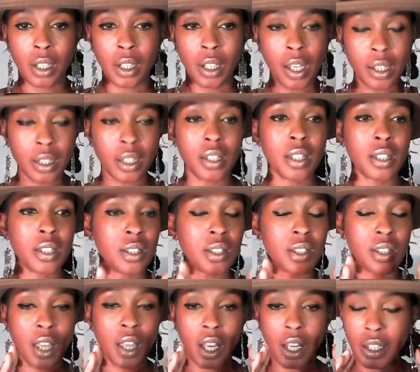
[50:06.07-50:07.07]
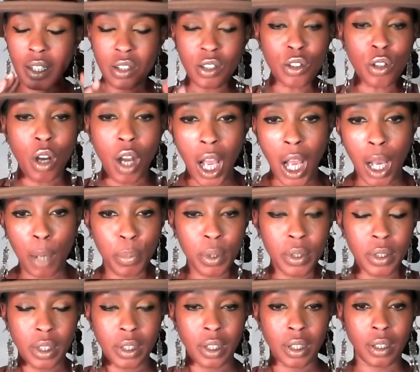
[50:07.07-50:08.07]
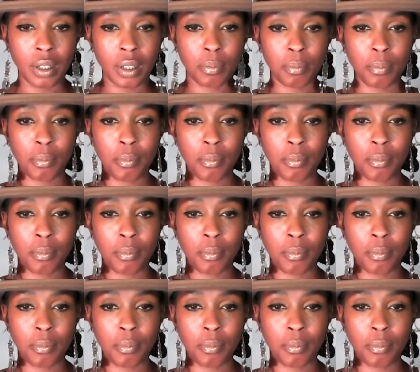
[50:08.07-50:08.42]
And it's not happening.